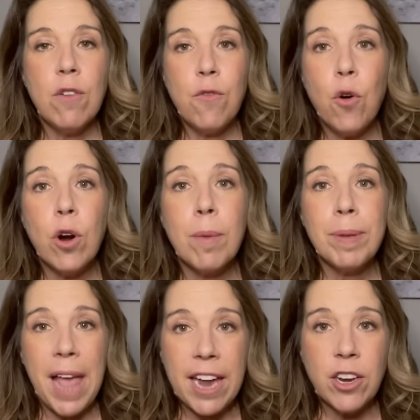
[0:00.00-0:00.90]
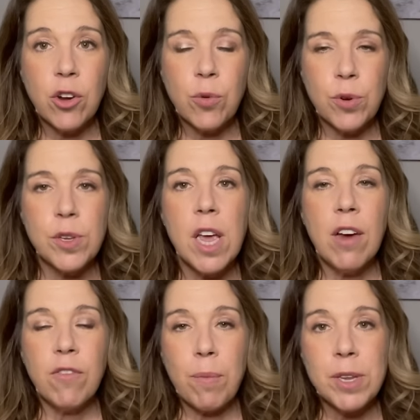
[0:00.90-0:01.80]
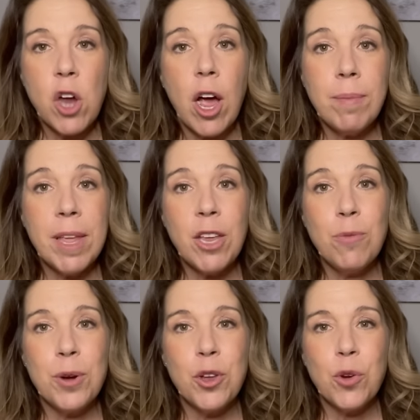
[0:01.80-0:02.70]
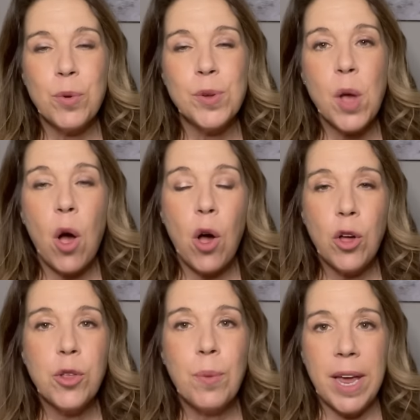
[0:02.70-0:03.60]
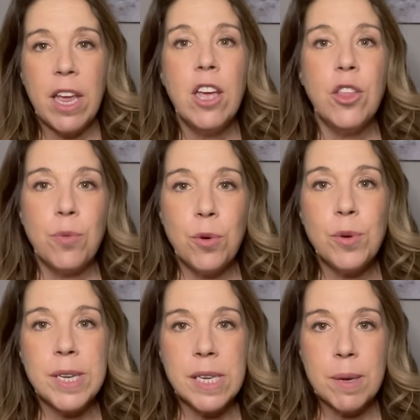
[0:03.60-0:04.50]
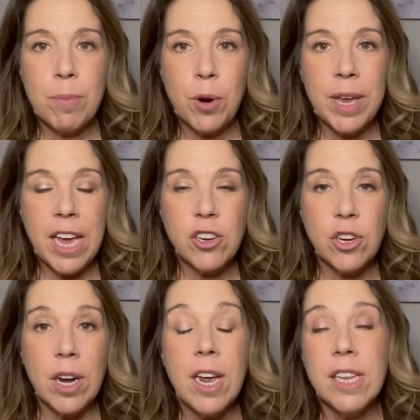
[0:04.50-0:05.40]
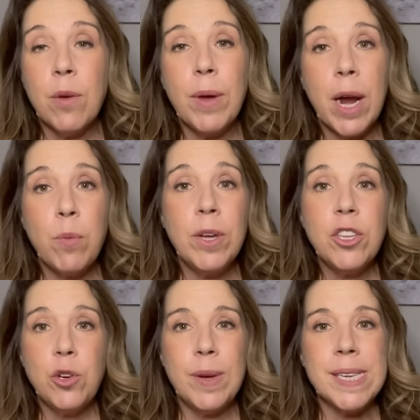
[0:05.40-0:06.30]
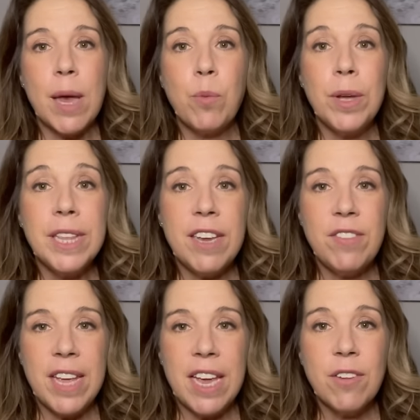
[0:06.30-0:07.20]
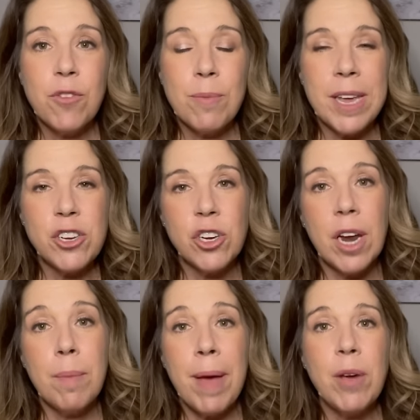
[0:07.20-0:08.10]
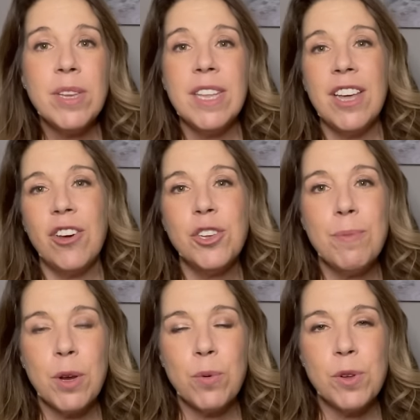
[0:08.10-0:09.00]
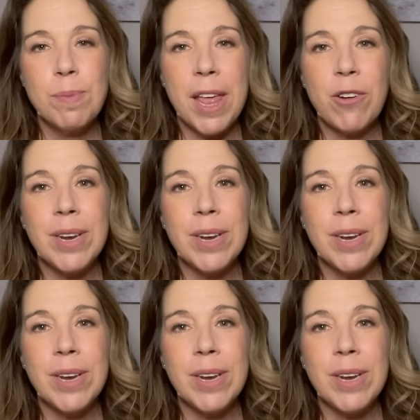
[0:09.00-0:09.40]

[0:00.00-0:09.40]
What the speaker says: for planning your cruise from the time that you book your cruise all the way through disembarkation. Now, what I will do is I will leave the information about the Ultimate Cruise Planner